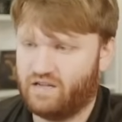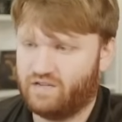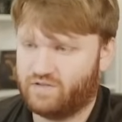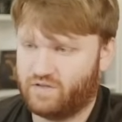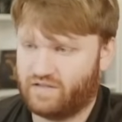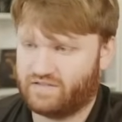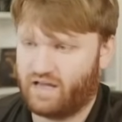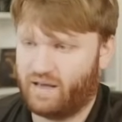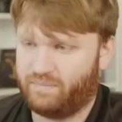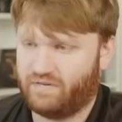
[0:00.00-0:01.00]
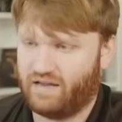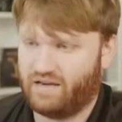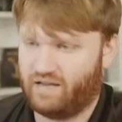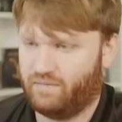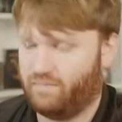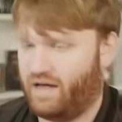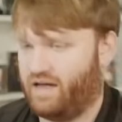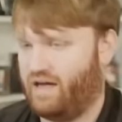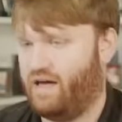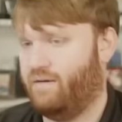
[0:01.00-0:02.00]
So that's updating
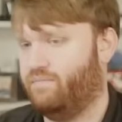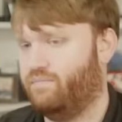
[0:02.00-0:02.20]
my